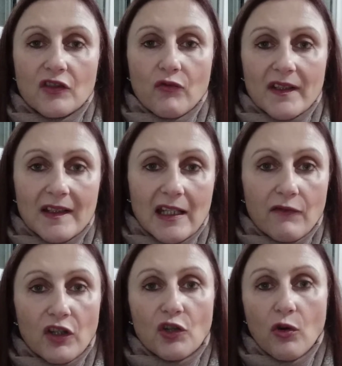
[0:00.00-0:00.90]
to
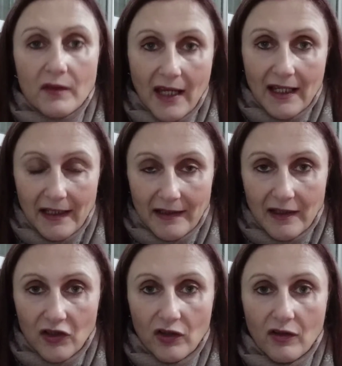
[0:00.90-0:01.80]
receive your daily
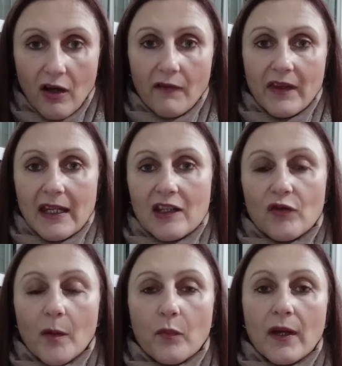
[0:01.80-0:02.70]
edition of the
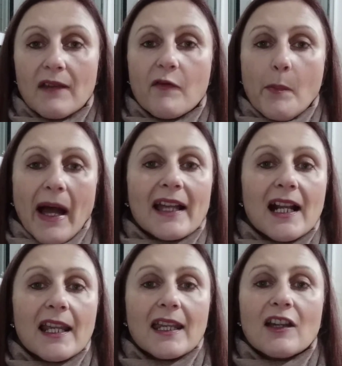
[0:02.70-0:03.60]
Israel Brief by
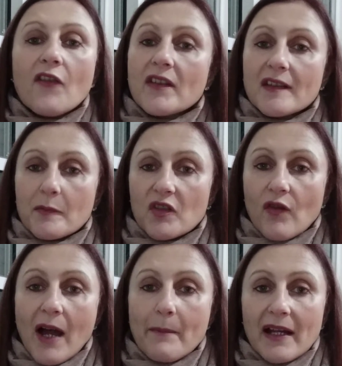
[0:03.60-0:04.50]
clicking on the
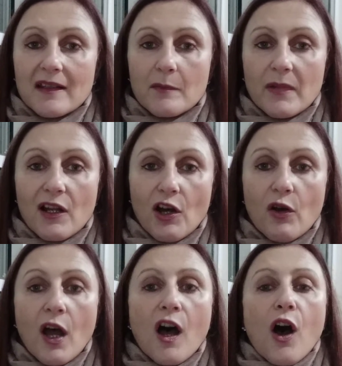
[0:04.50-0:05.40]
subscribe button
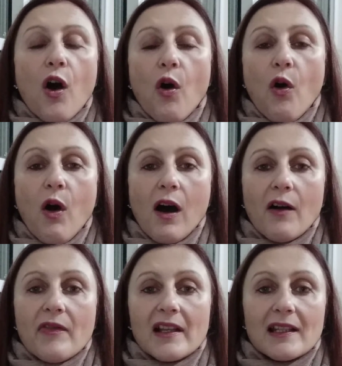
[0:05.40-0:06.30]
below or
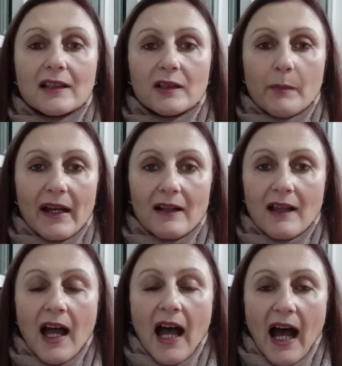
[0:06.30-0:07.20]
on the little
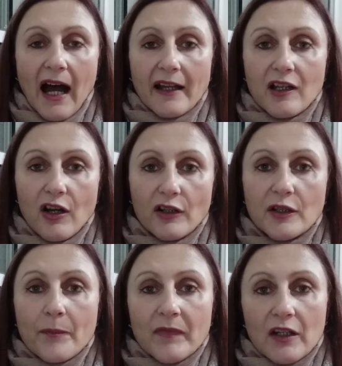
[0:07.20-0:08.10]
bell
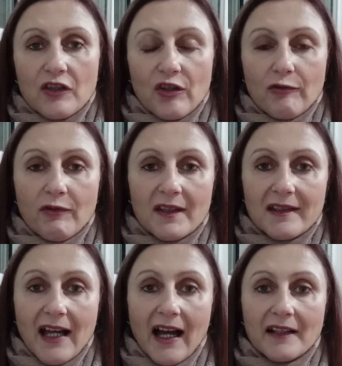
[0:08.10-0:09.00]
icon to the
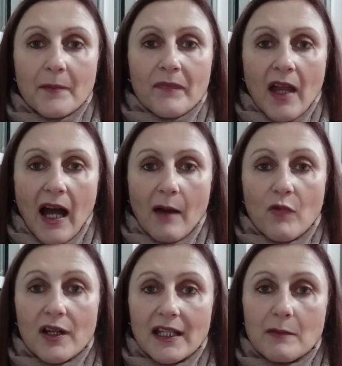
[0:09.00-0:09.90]
side. I'm
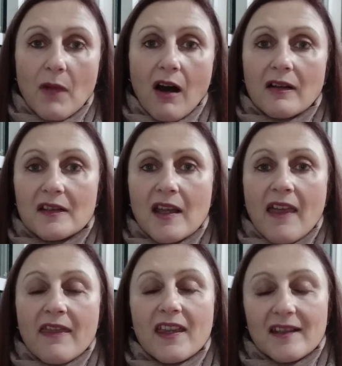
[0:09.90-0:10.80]
Raleen Marks.
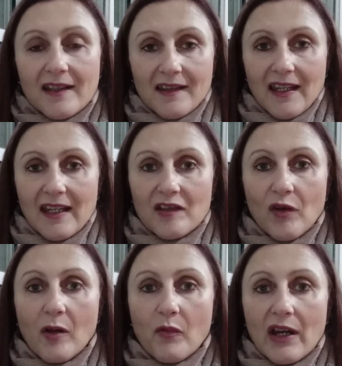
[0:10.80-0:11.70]
This is the
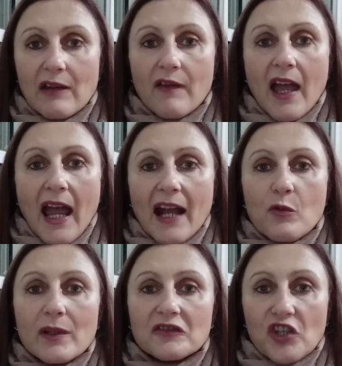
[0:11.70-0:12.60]
Israel Brief,
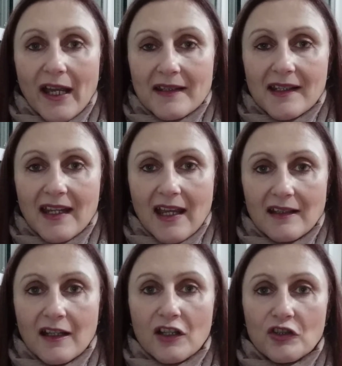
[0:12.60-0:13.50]
and we'll chat
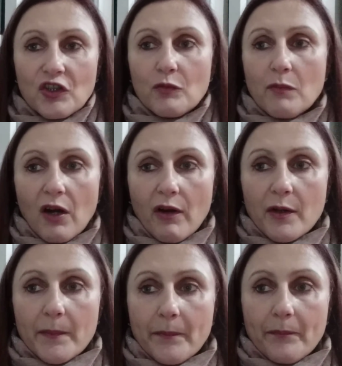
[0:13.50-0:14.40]
again tomorrow.